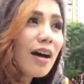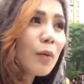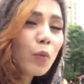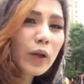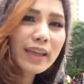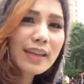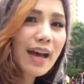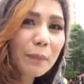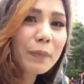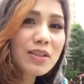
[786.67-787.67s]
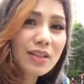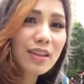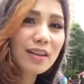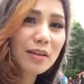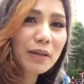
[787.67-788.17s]
we can help each
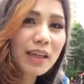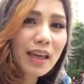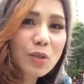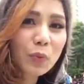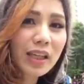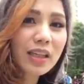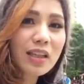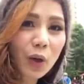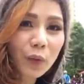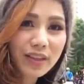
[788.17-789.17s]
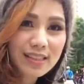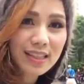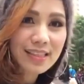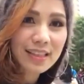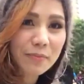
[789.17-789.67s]
other because we can
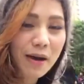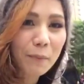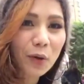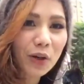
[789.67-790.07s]
coexist, di ba po?